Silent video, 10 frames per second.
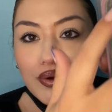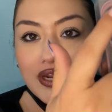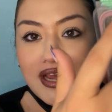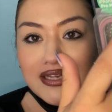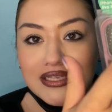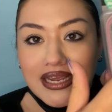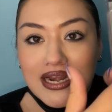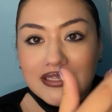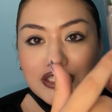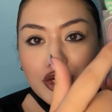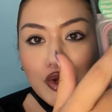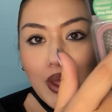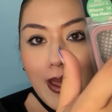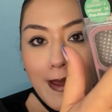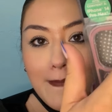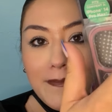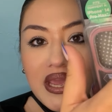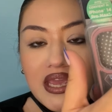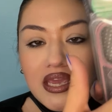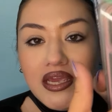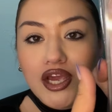It has like a nice little pink